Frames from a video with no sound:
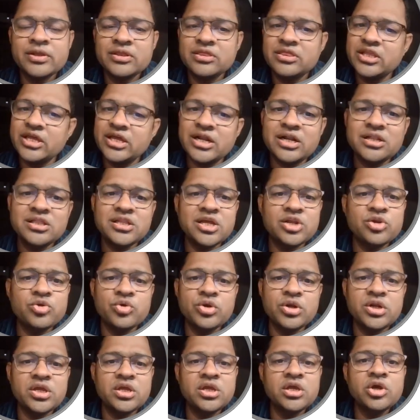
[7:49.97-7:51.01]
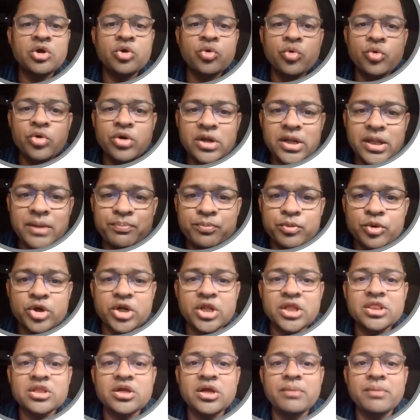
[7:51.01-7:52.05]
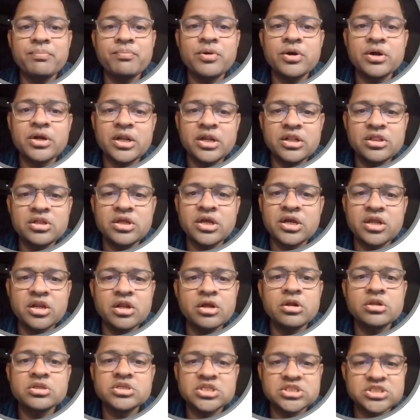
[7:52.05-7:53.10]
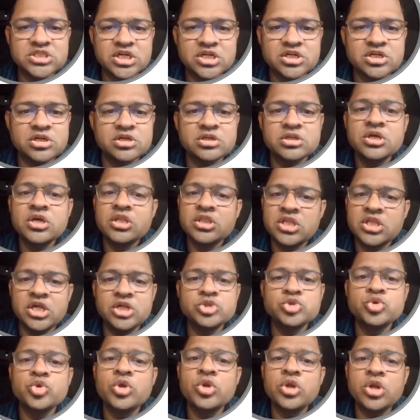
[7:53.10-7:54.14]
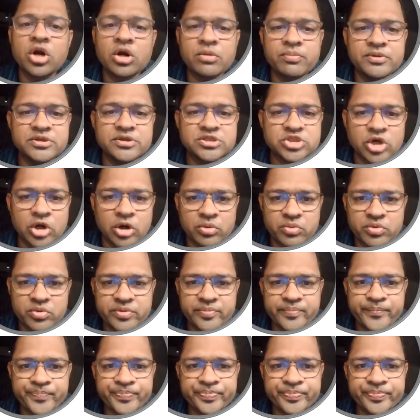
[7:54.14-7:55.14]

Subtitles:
then and then only putting the effort in the agriculture sector, things will not be solved.